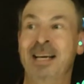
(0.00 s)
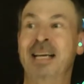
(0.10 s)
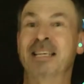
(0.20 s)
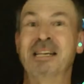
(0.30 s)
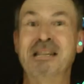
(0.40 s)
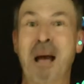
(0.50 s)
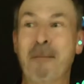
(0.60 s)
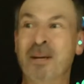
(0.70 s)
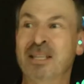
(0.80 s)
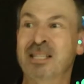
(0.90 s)
is a
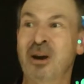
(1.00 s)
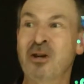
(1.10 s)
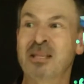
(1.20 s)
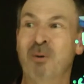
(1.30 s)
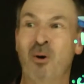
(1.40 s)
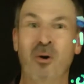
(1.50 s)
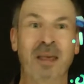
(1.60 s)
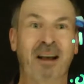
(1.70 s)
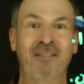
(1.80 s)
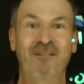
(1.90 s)
number so small
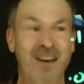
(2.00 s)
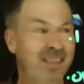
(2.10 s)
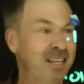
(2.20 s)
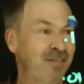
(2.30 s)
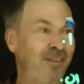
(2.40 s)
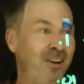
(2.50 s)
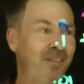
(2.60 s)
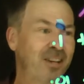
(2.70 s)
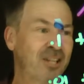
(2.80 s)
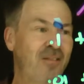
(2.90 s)
that could fit this
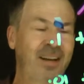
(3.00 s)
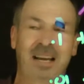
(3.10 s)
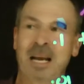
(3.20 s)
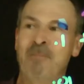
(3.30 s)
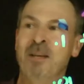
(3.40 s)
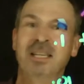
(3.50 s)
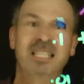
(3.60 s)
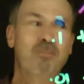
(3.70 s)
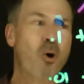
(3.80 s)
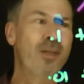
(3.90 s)
philosophically,
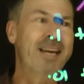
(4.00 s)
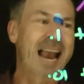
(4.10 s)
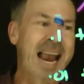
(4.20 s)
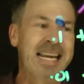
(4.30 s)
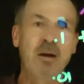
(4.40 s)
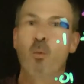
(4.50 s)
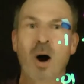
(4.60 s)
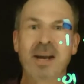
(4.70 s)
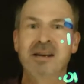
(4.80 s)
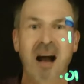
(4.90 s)
smaller than any
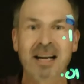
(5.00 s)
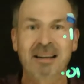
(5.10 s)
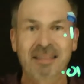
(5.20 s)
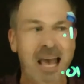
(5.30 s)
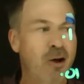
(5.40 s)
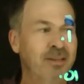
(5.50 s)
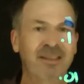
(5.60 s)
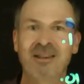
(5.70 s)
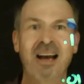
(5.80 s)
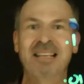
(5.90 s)

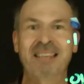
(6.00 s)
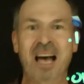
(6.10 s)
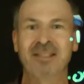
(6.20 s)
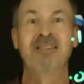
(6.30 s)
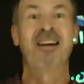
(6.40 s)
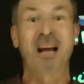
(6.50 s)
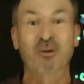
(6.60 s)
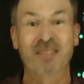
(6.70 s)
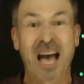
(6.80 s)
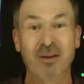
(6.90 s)
1/90000th, 90,000th,
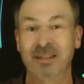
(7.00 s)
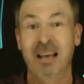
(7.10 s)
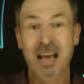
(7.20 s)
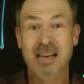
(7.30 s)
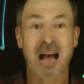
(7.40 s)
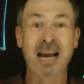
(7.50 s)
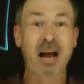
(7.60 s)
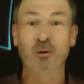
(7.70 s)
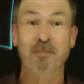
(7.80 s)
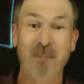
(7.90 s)
900,000th,
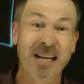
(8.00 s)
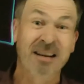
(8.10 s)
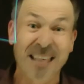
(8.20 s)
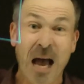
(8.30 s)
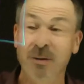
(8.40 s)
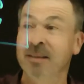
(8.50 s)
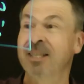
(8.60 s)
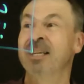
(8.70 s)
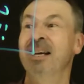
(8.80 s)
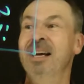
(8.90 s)
900 billion
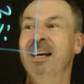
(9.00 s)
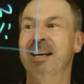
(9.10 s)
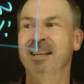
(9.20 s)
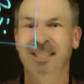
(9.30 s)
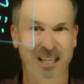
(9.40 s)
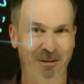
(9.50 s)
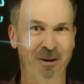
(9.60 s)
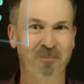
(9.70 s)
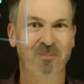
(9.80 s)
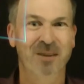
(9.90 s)
thousandths.
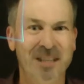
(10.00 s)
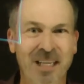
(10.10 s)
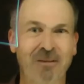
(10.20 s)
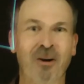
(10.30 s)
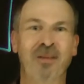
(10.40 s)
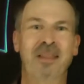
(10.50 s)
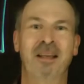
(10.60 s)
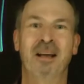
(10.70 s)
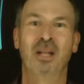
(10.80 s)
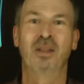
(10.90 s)
Zero. Zero.
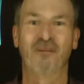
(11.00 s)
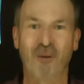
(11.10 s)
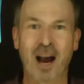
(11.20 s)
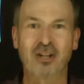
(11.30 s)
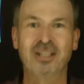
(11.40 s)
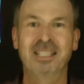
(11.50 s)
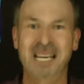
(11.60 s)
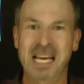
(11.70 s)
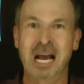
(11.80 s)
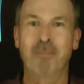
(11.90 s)
The fractions
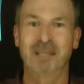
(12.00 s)
take up